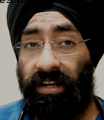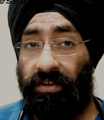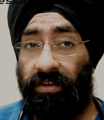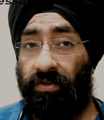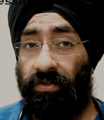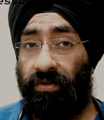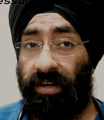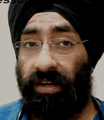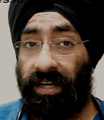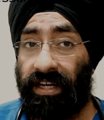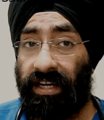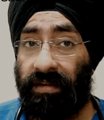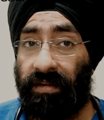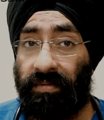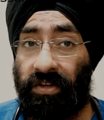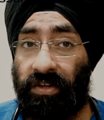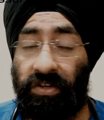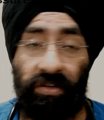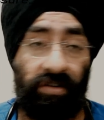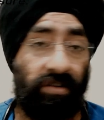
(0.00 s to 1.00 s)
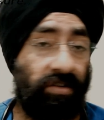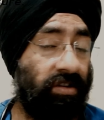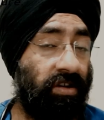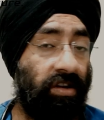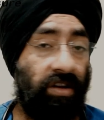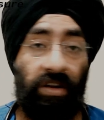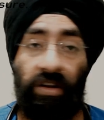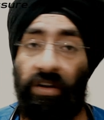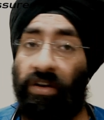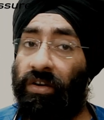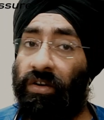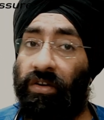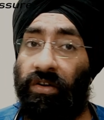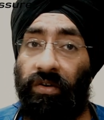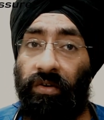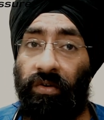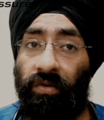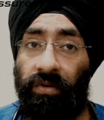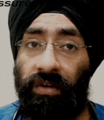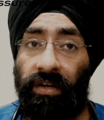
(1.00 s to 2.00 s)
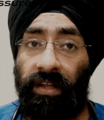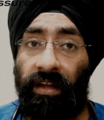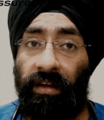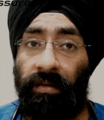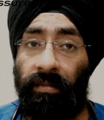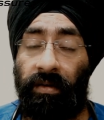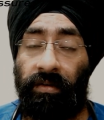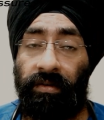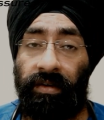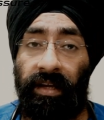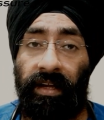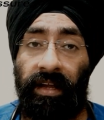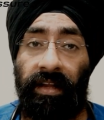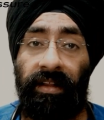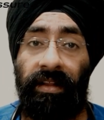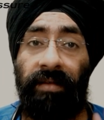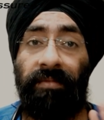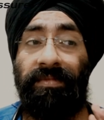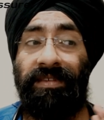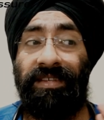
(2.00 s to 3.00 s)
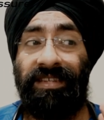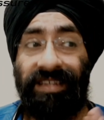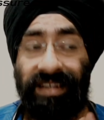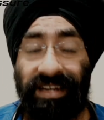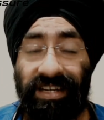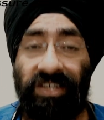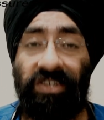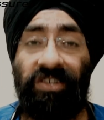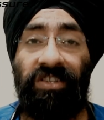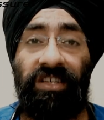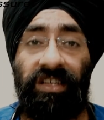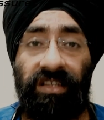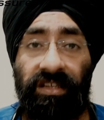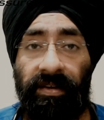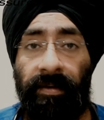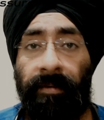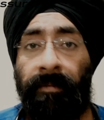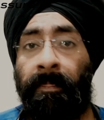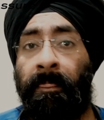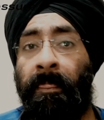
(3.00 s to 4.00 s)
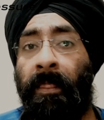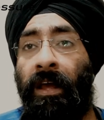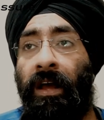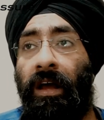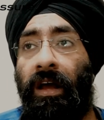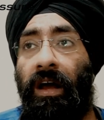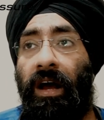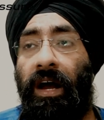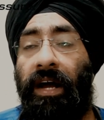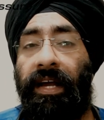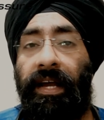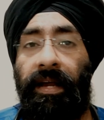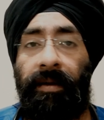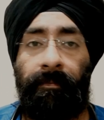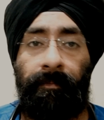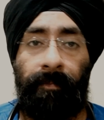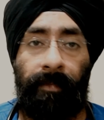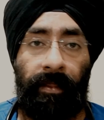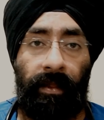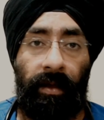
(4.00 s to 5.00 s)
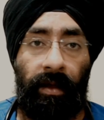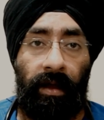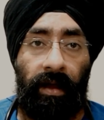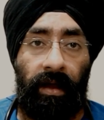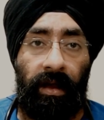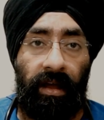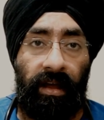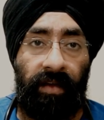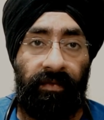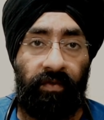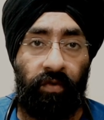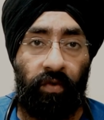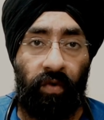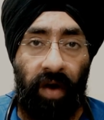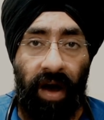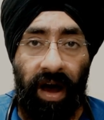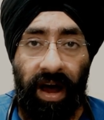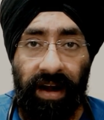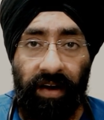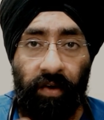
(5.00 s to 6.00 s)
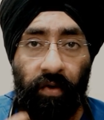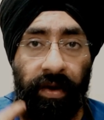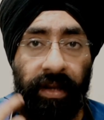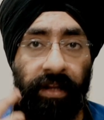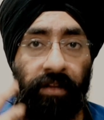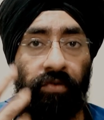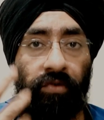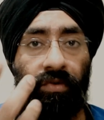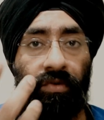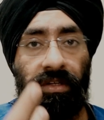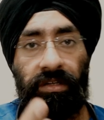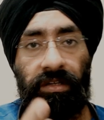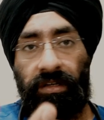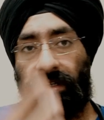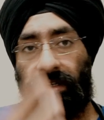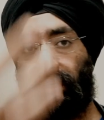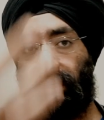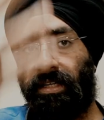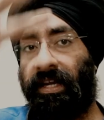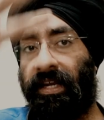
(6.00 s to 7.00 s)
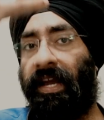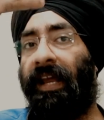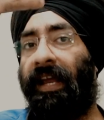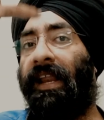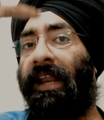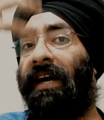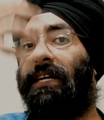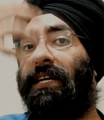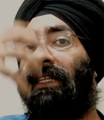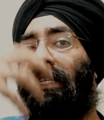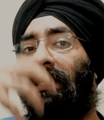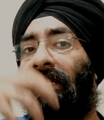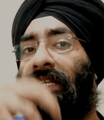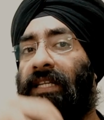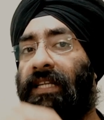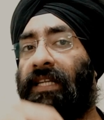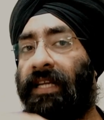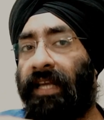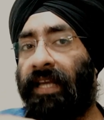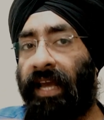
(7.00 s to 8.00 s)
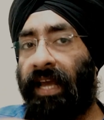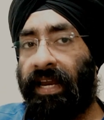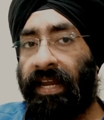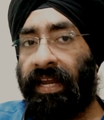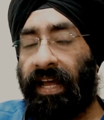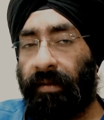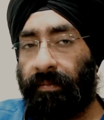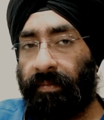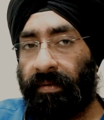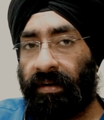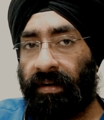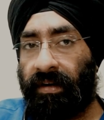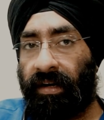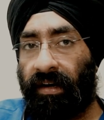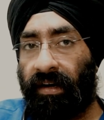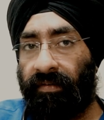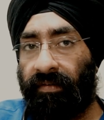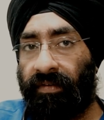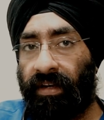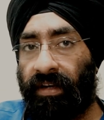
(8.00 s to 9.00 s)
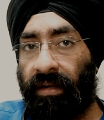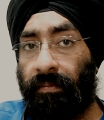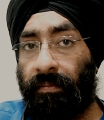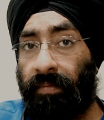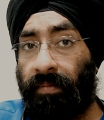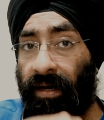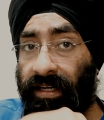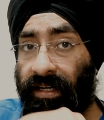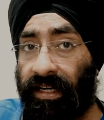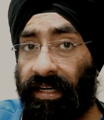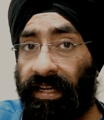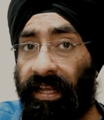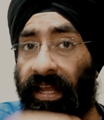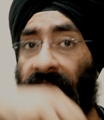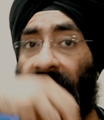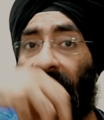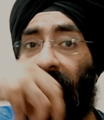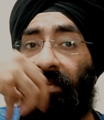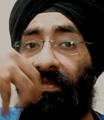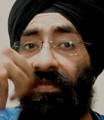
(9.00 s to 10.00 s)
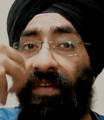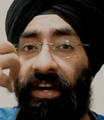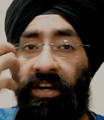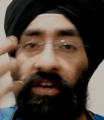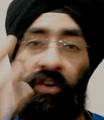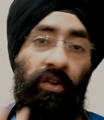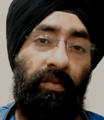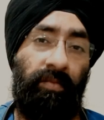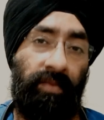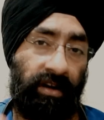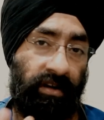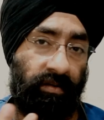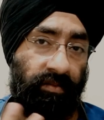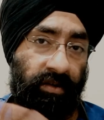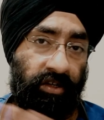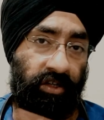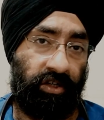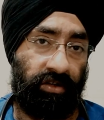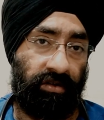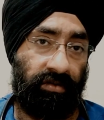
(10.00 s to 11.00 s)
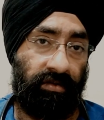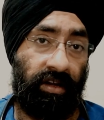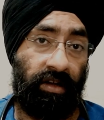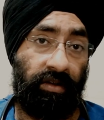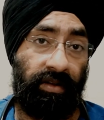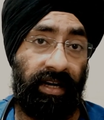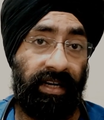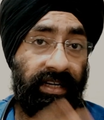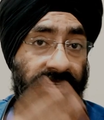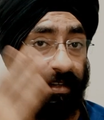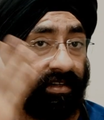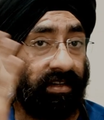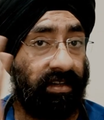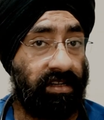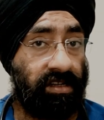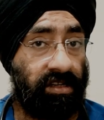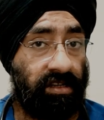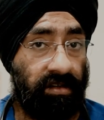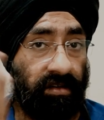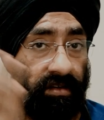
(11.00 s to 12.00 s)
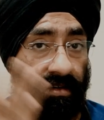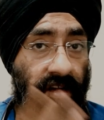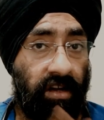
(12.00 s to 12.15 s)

So kidney patients, don't think about taking them. Surgeries, again, if you are going through a surgery, L-arginine can help in recovery, but it can affect your blood pressure. Now that is a concern.